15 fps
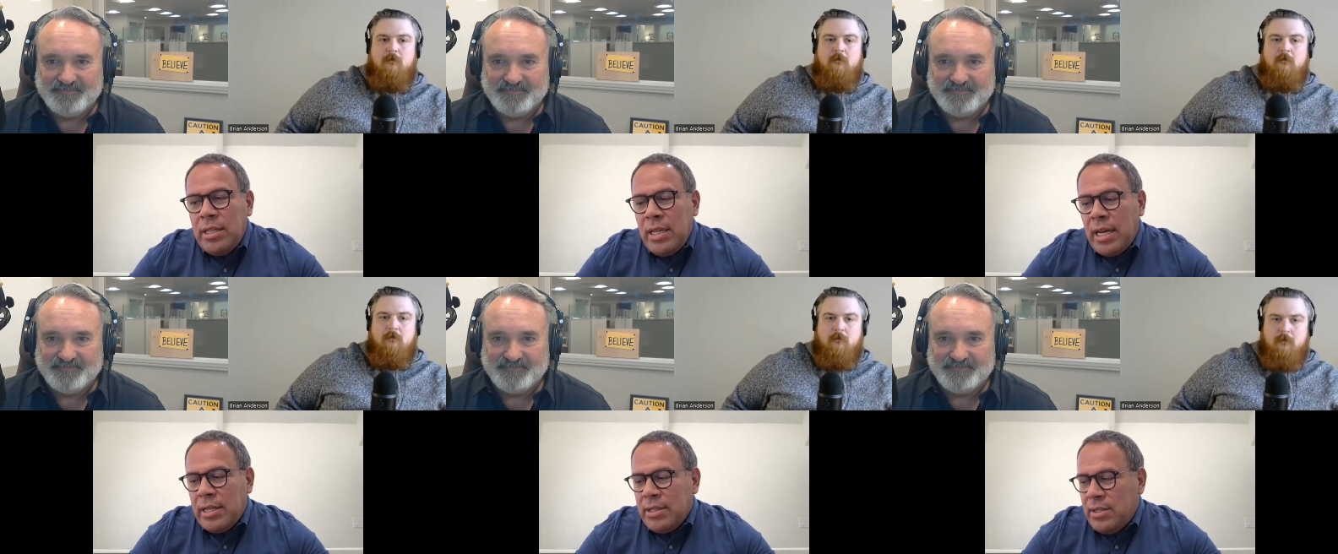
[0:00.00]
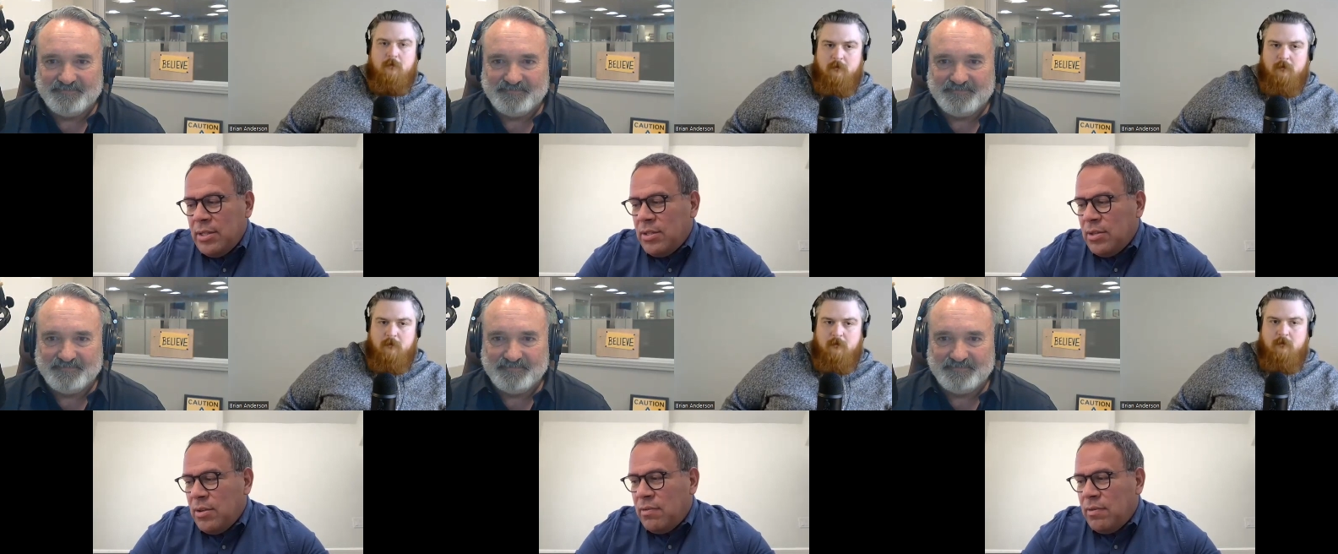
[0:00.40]

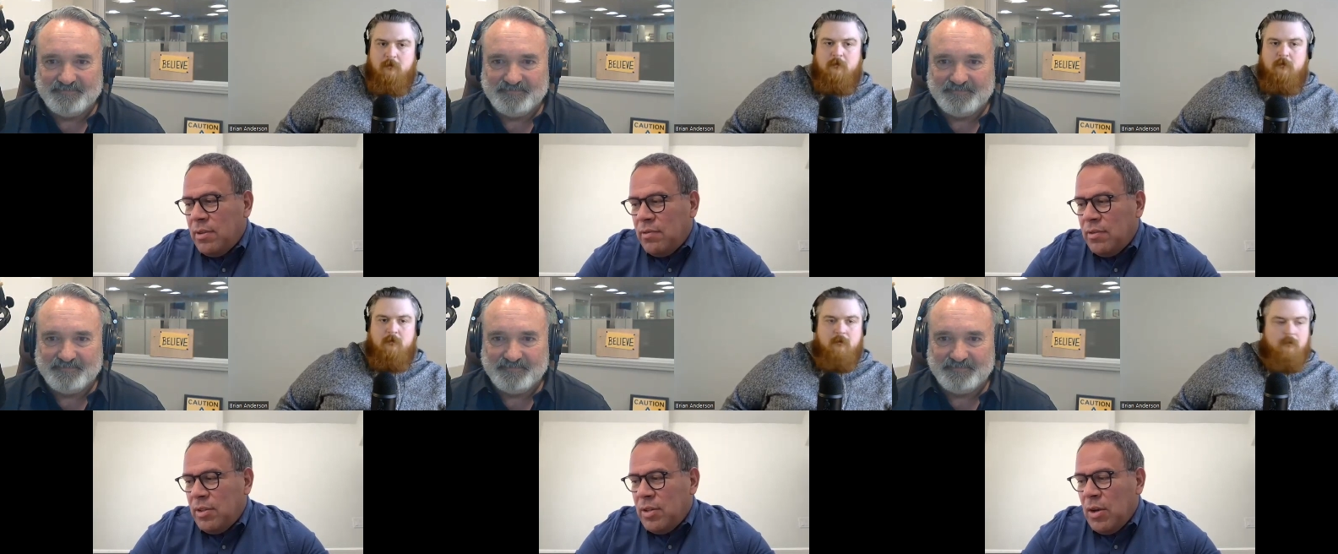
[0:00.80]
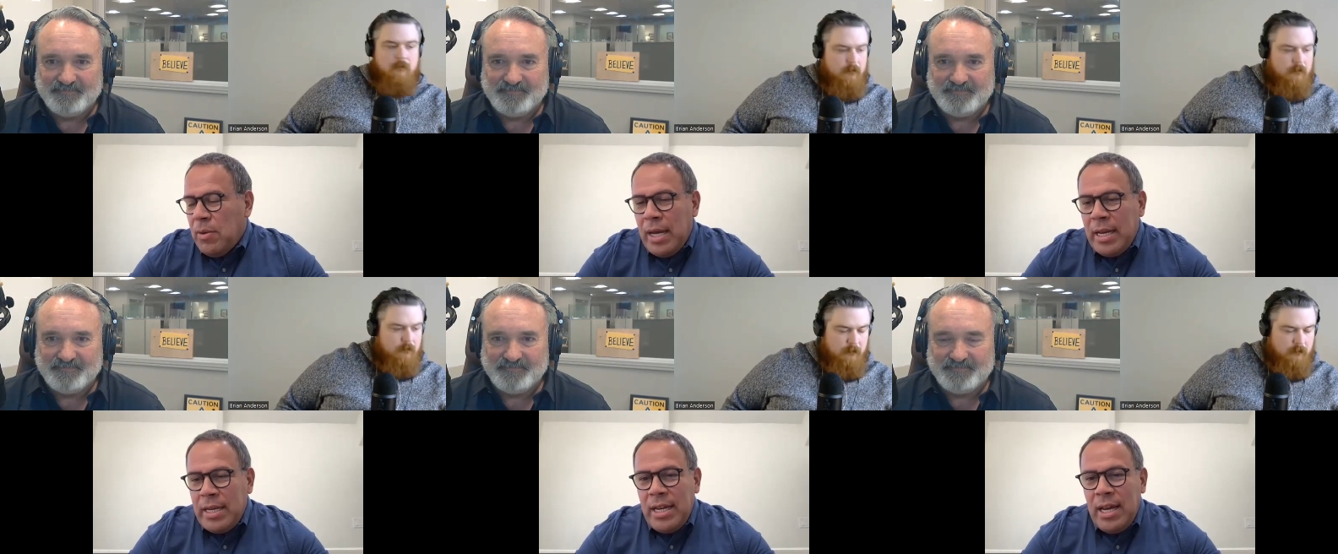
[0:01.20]
Speaker 1: Texas. So, if, if you know
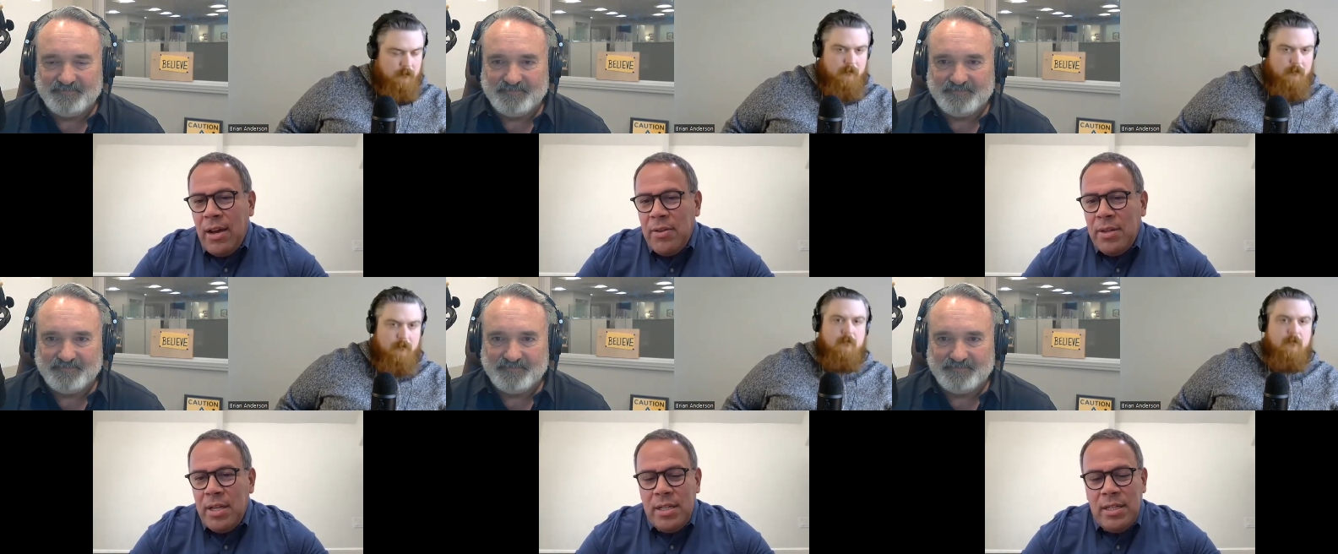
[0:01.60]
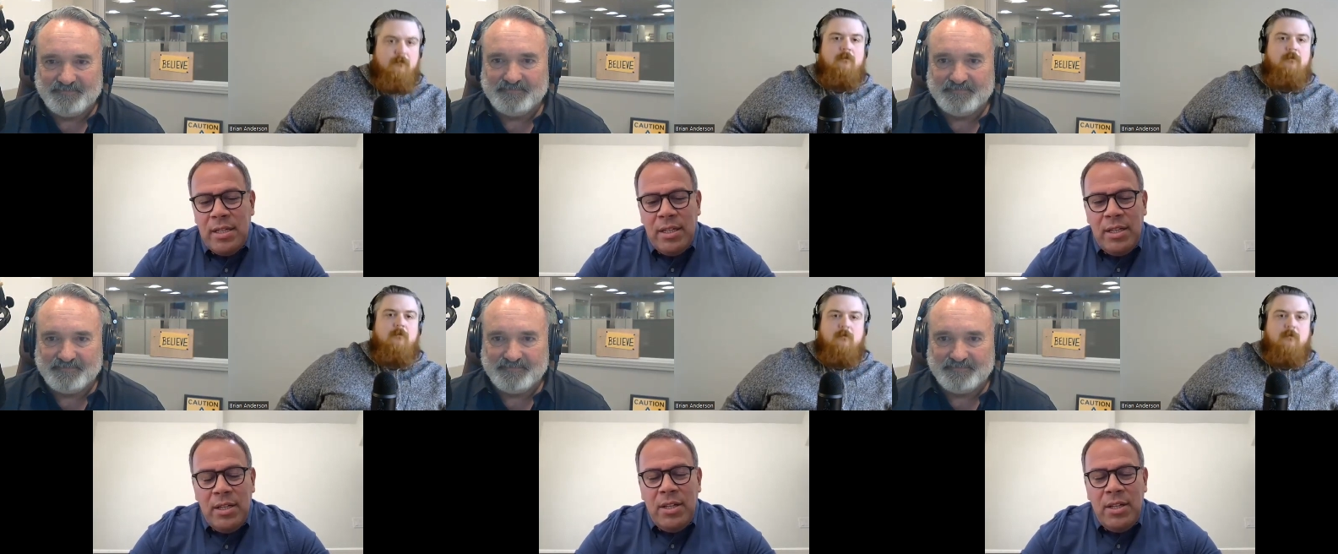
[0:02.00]
that town, then